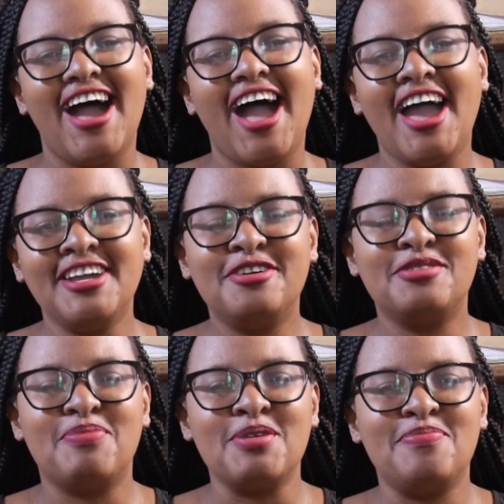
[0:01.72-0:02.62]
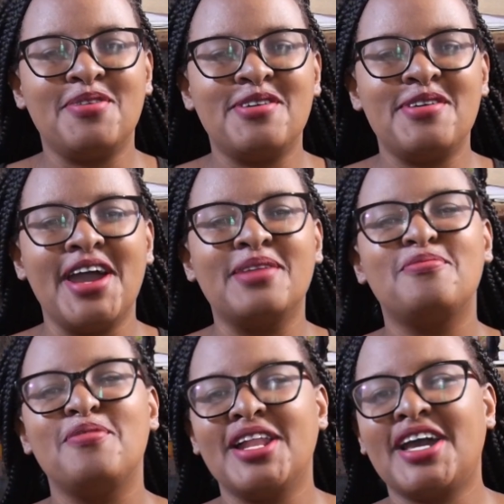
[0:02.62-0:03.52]
Hi, good people, and
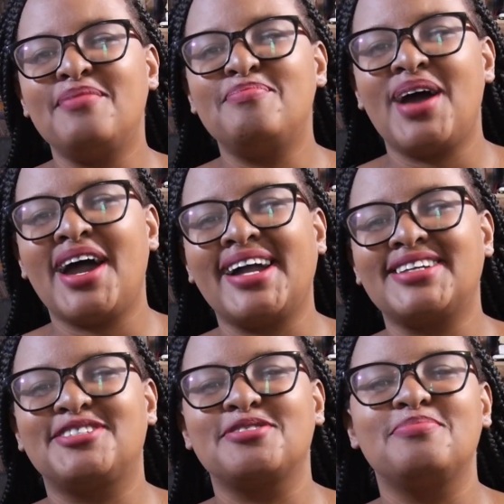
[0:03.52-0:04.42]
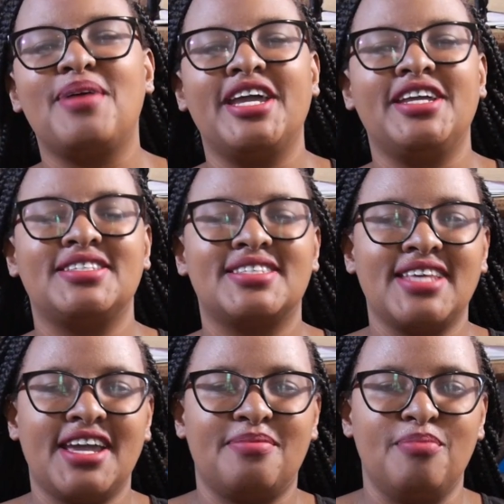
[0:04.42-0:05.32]
welcome back to my
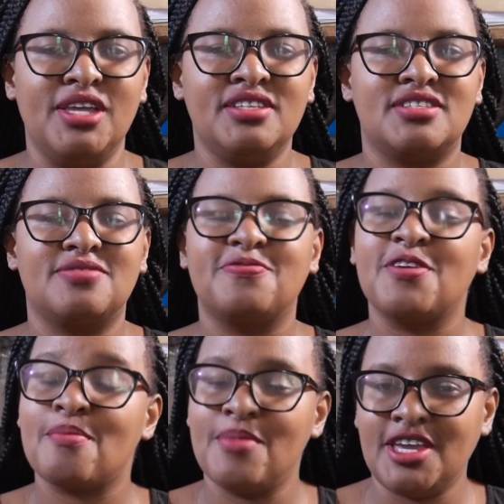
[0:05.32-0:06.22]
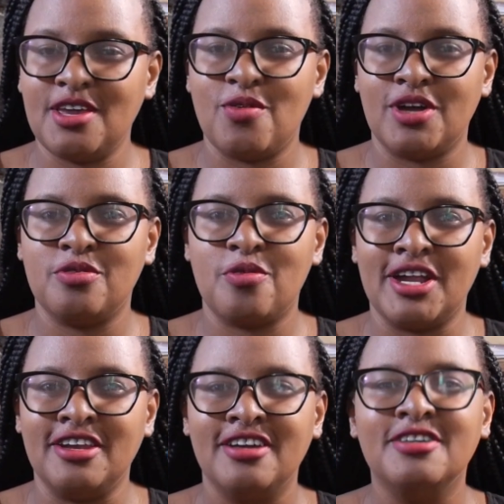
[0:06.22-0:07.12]
segment, Filmmaking
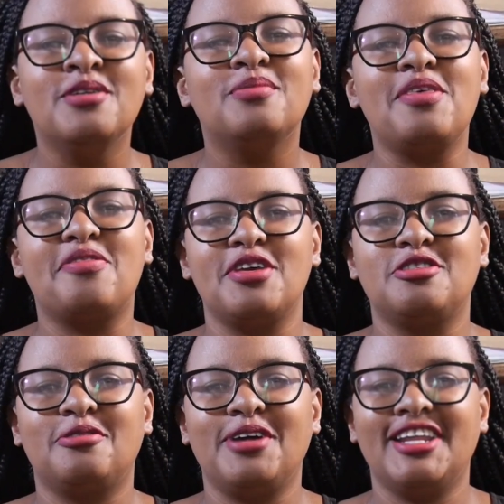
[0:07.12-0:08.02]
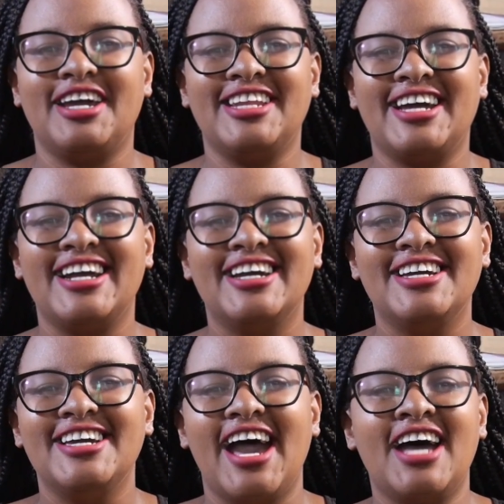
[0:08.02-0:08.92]
101 with Rachel Wainaina.
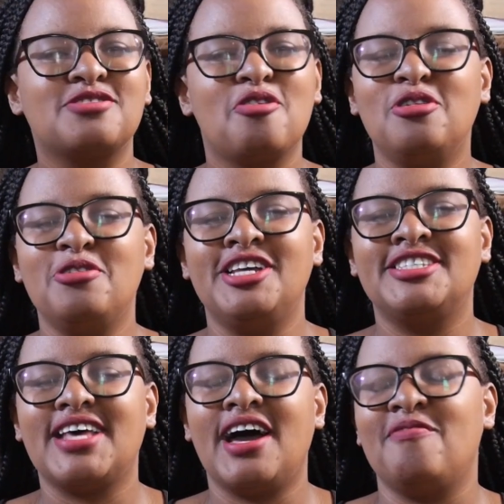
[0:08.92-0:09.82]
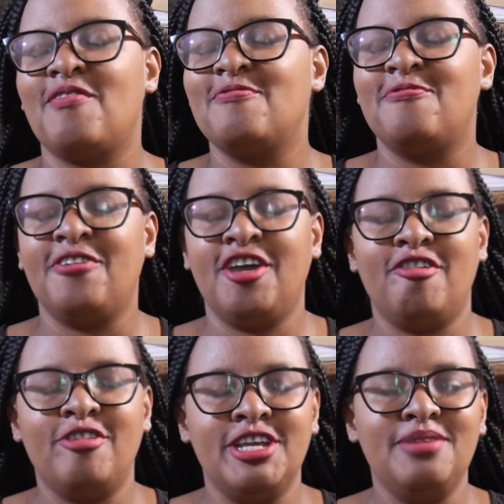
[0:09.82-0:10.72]
As always, I'm a
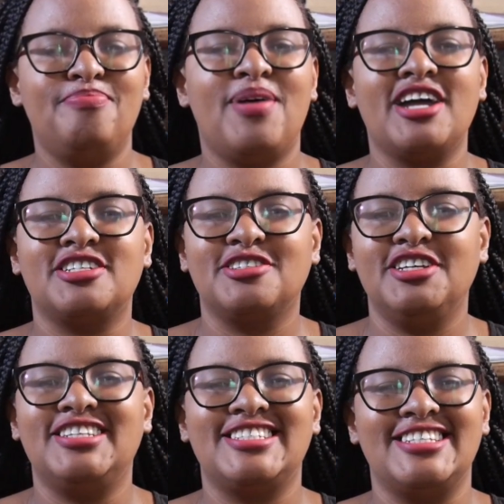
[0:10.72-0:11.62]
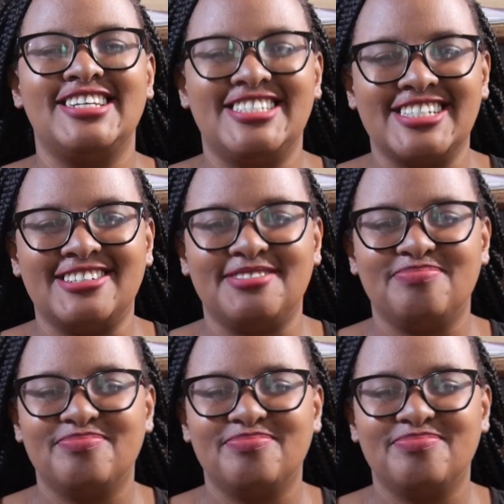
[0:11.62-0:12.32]
very passionate teacher